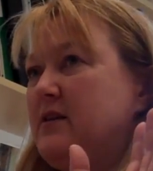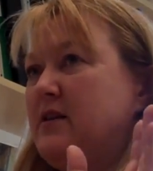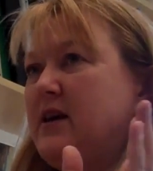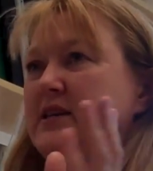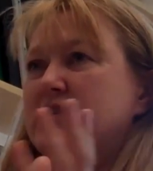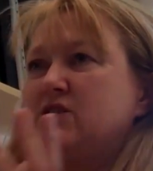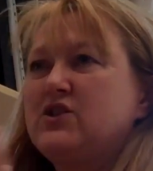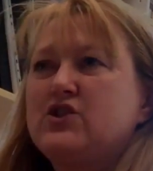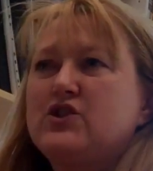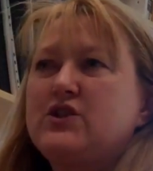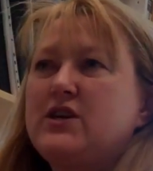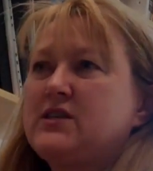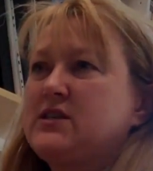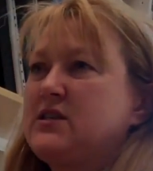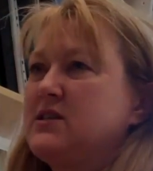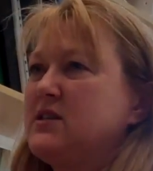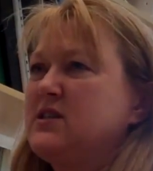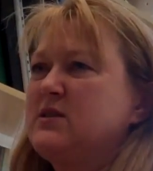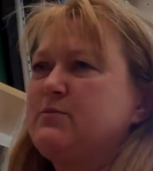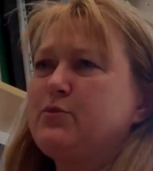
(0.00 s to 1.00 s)

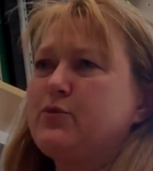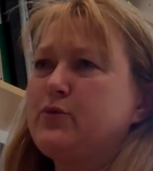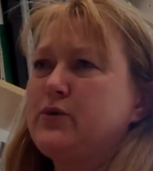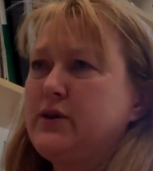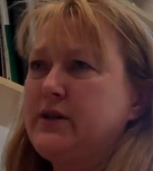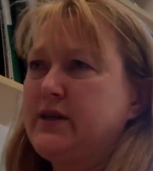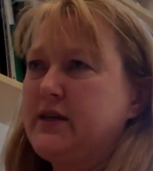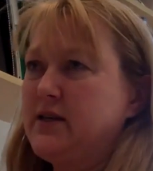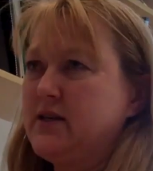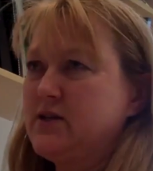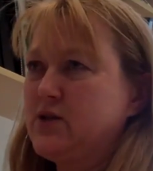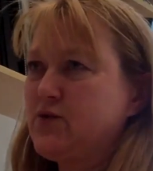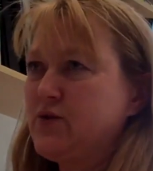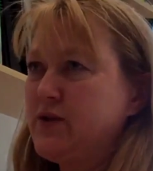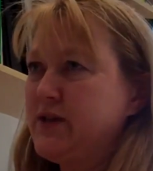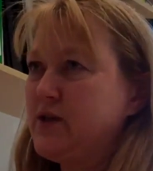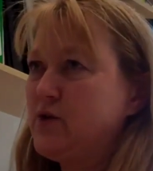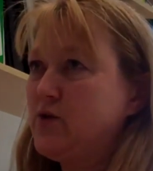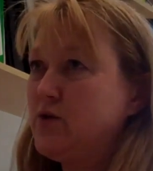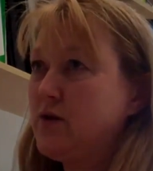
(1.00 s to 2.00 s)
It's brilliant, it's
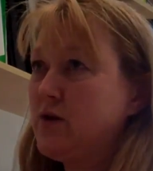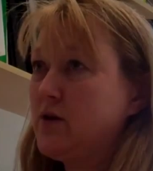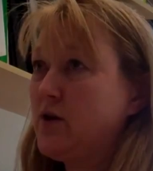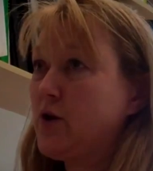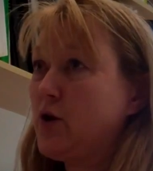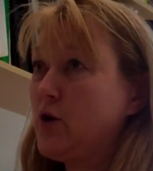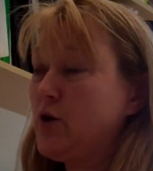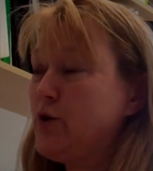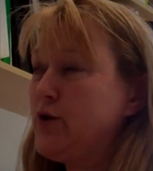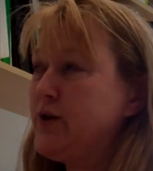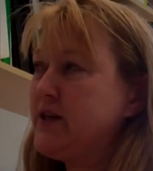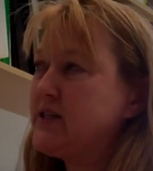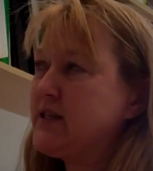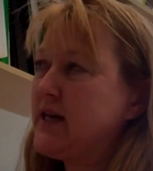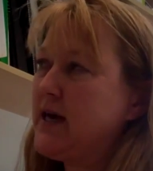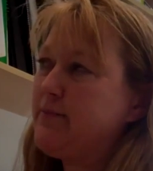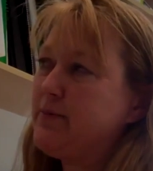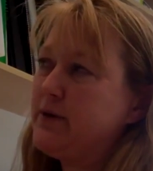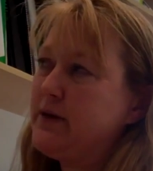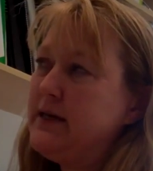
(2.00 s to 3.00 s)
really good, a lot of learning to
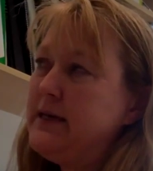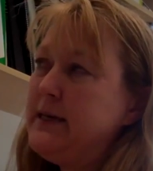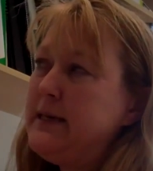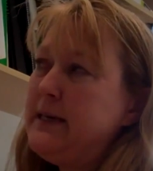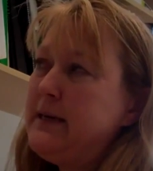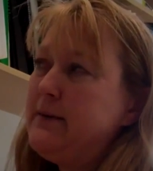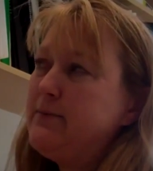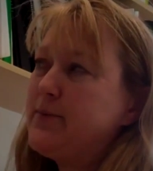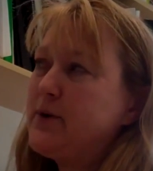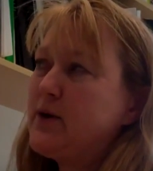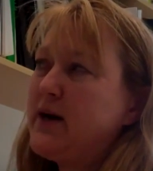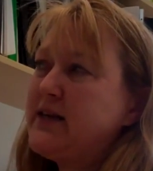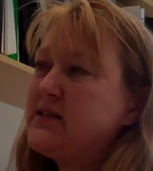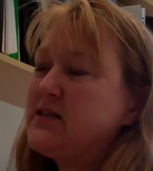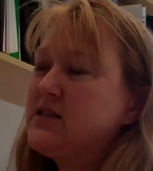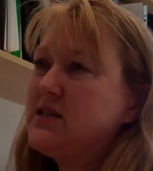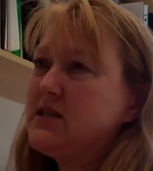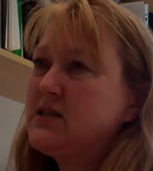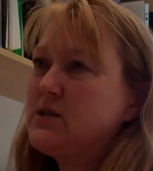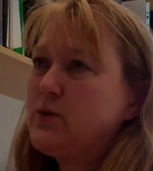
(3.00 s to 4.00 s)
happen. But I had
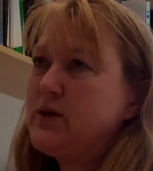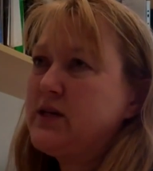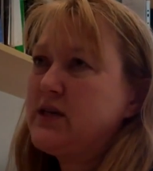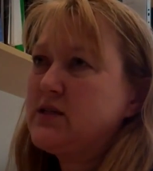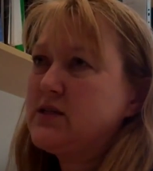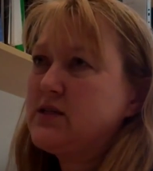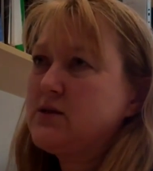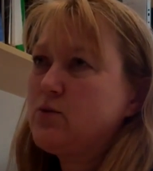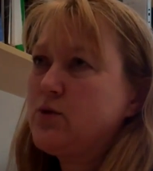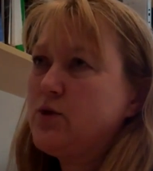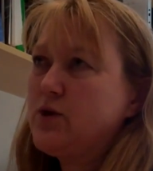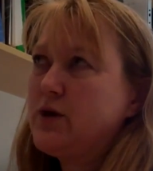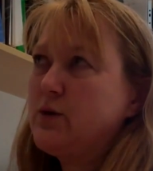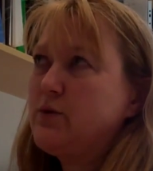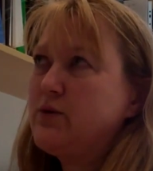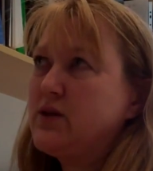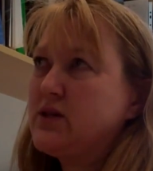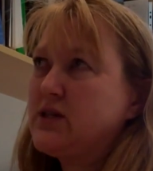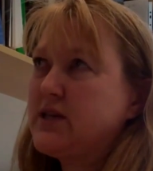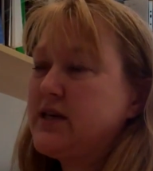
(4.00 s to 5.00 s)
6 weeks working
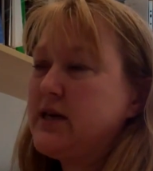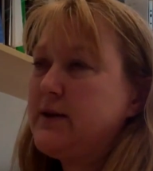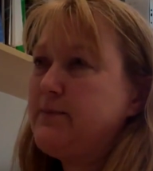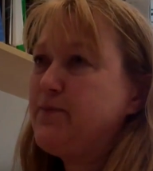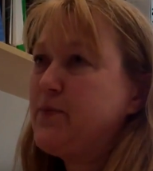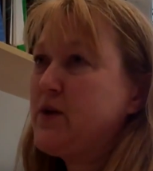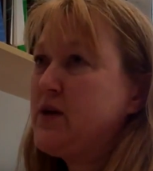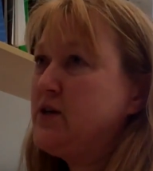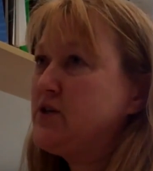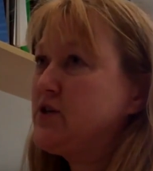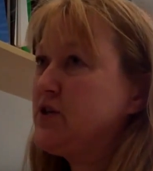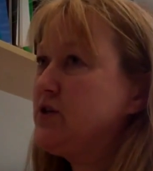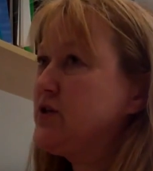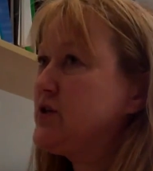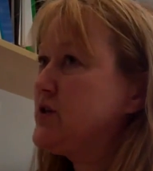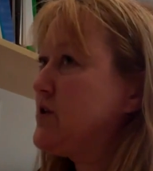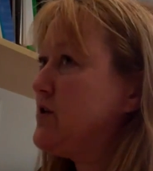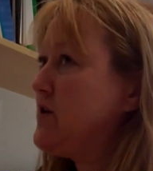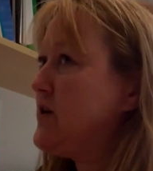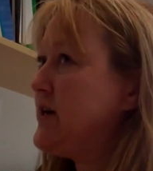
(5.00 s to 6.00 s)
with the team to
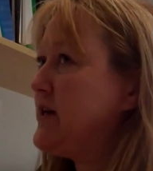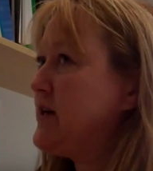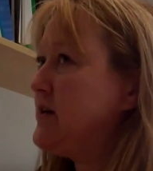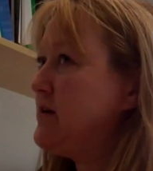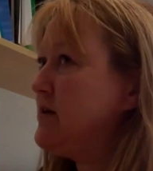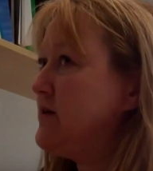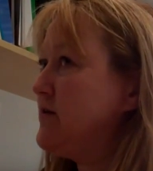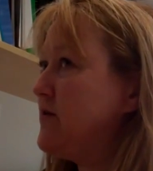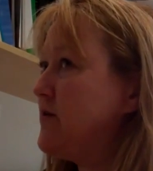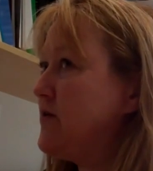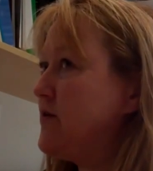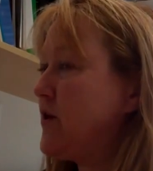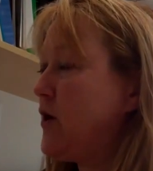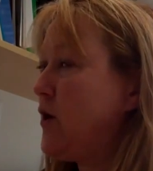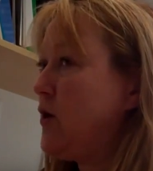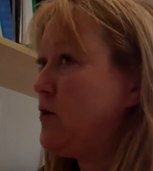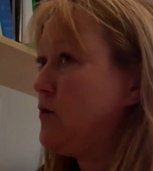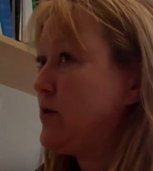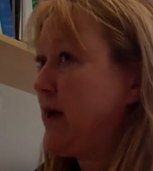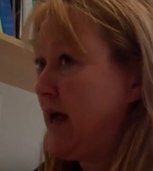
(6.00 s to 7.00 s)
design the
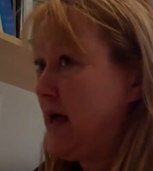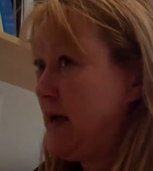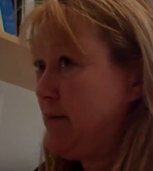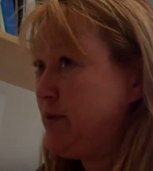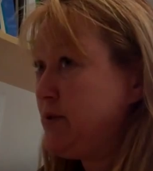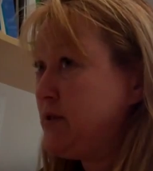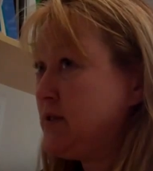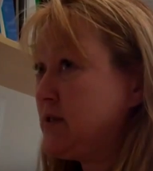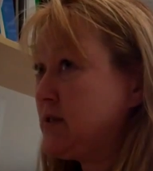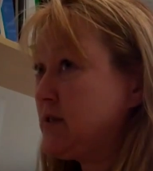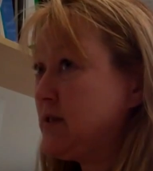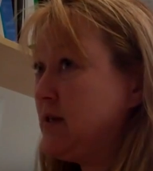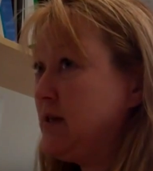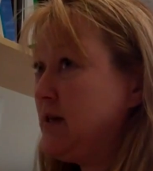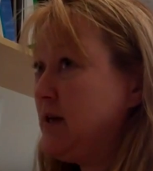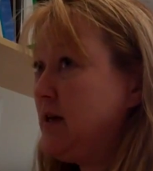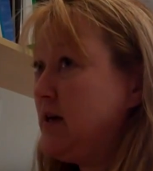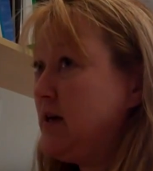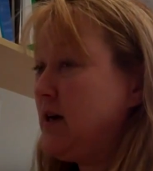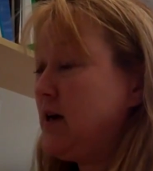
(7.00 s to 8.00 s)
whole campus
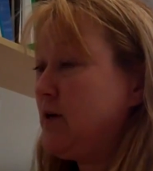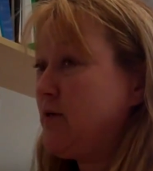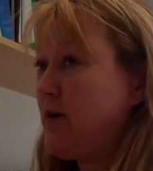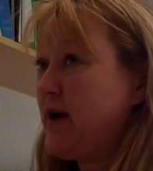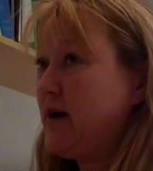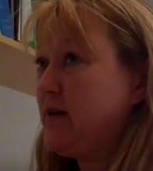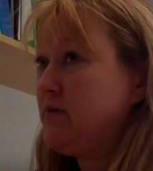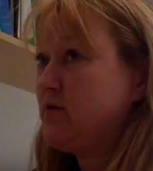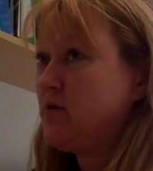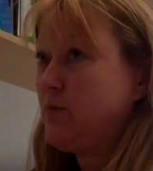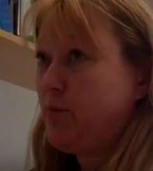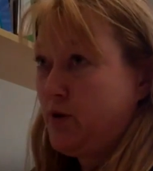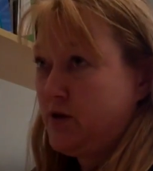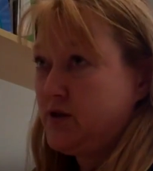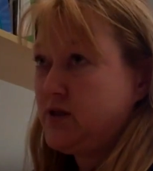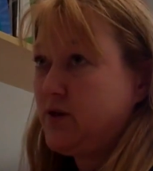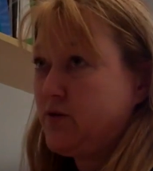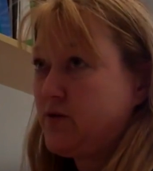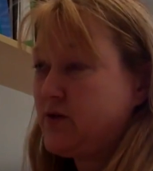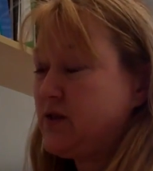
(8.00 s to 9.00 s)
around the
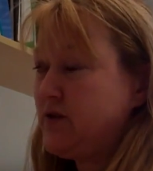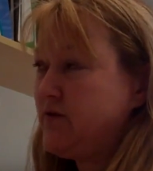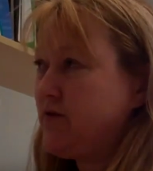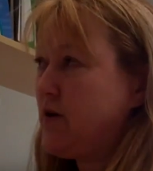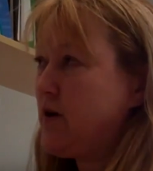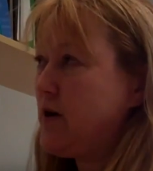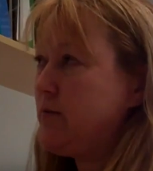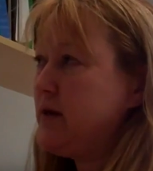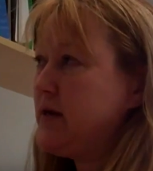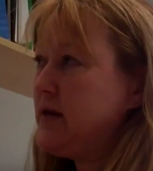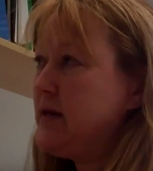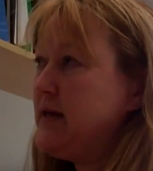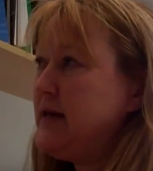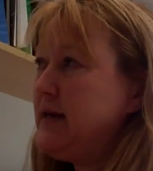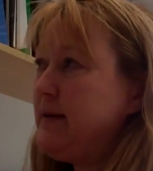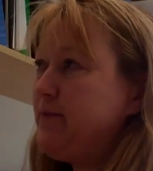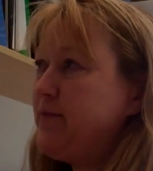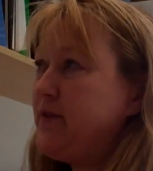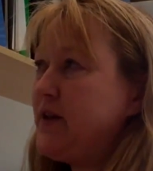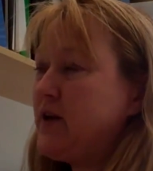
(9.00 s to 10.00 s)
polysynchronous environment.
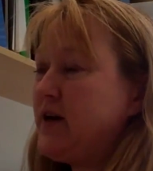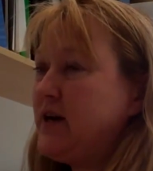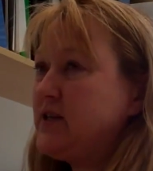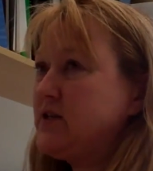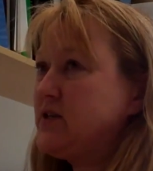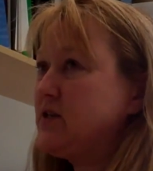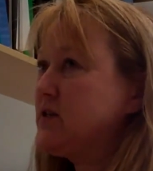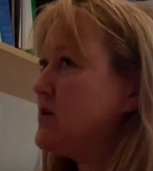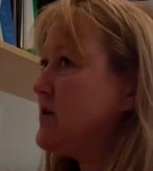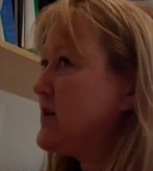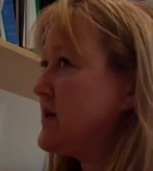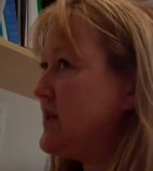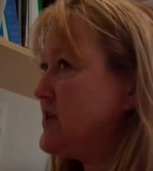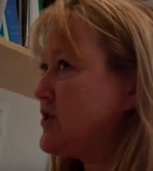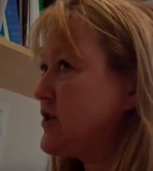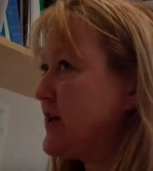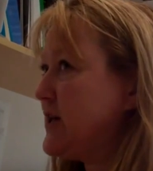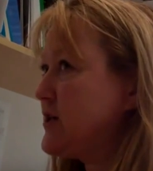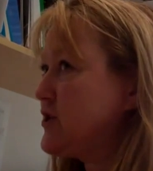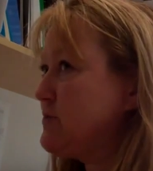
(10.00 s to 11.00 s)
Then I had to design an
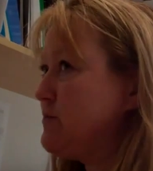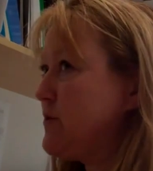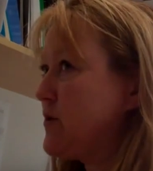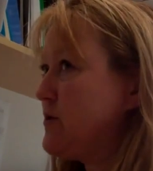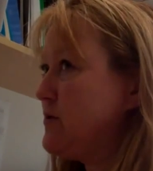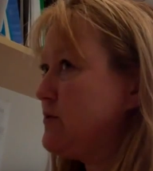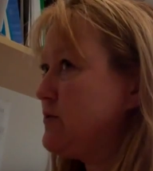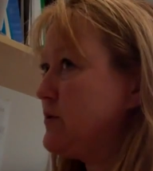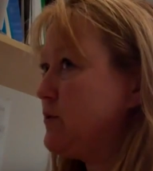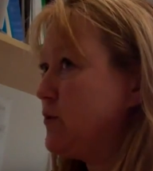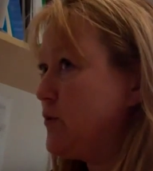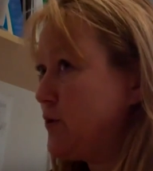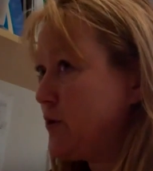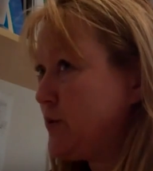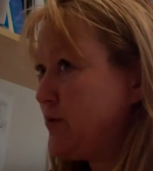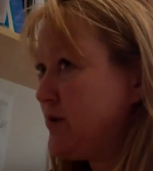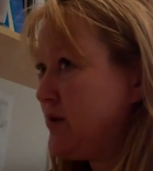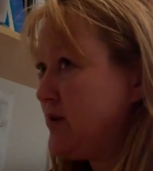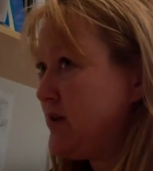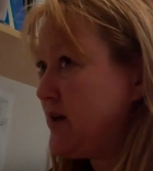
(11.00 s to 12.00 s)
education model that would
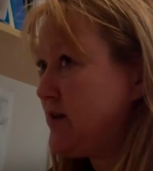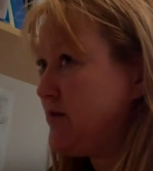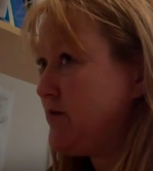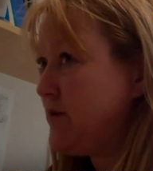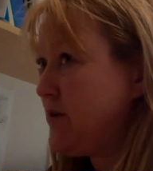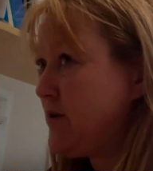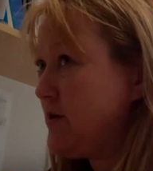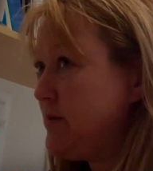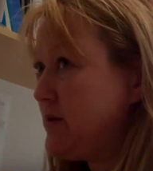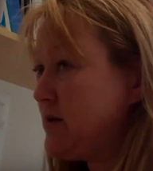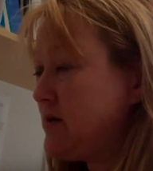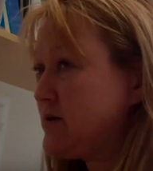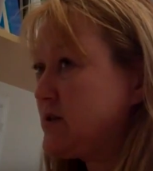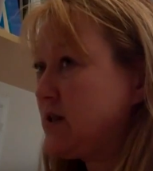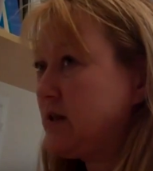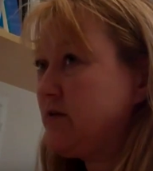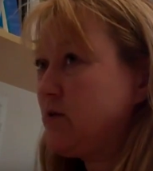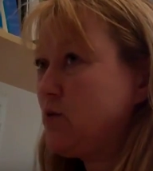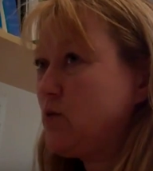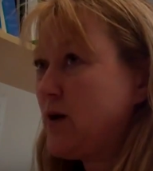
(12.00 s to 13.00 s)
work within that environment. I was
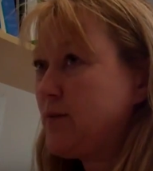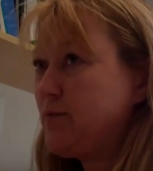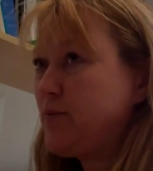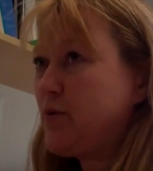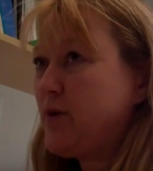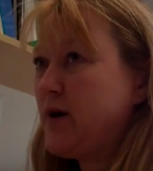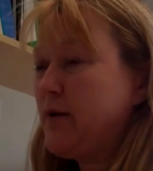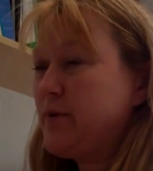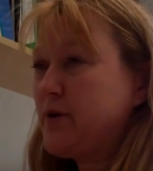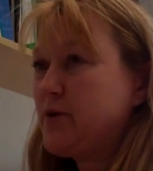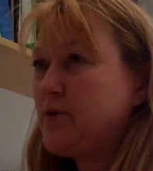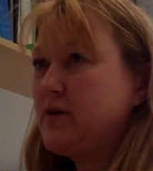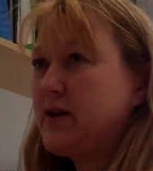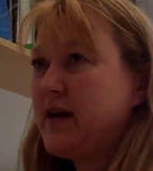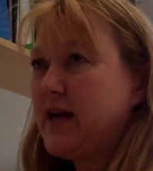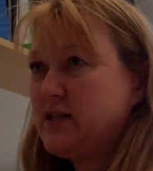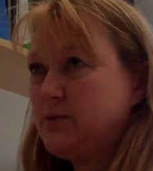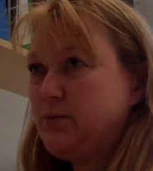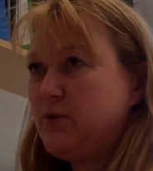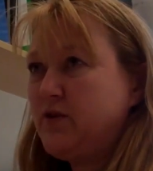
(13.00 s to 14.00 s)
given one parameter and it
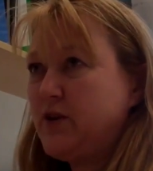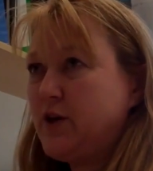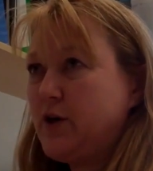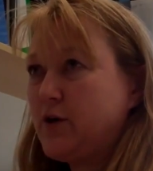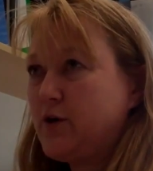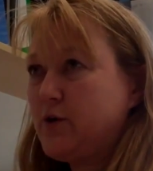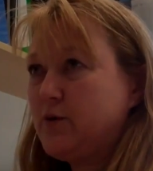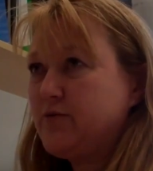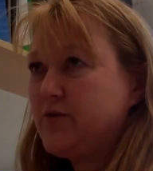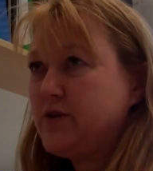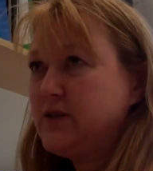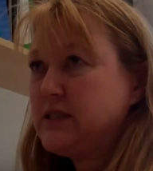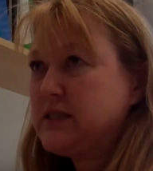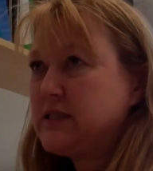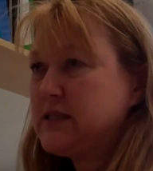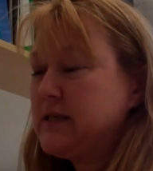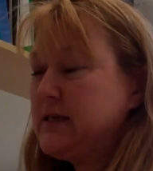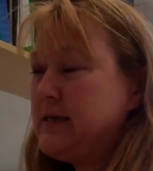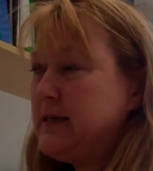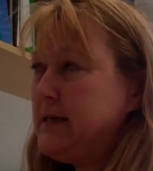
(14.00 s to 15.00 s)
had to be video
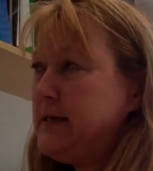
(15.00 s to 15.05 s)
conference.